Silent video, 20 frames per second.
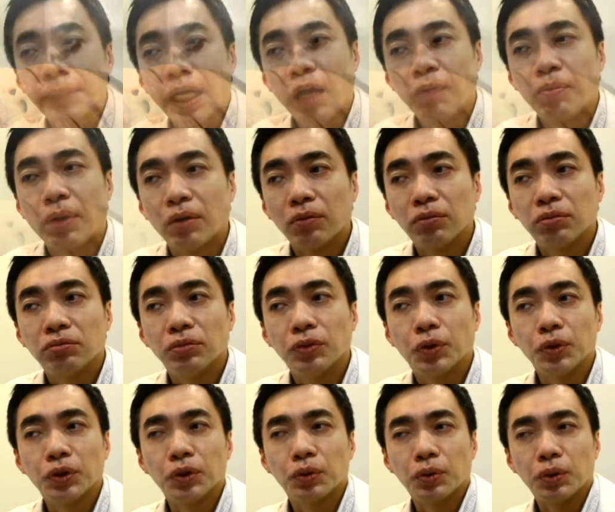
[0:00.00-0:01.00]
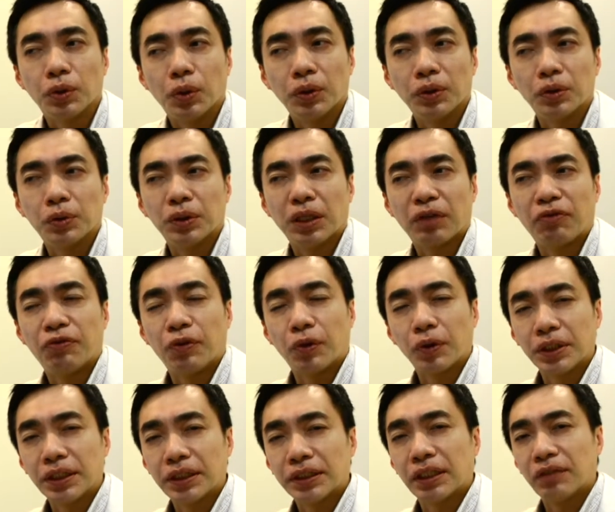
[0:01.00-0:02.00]
How about those who go into their
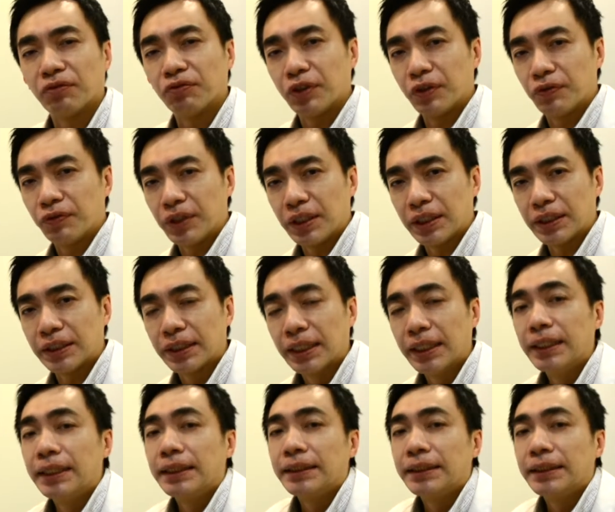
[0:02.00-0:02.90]
40s and 50s?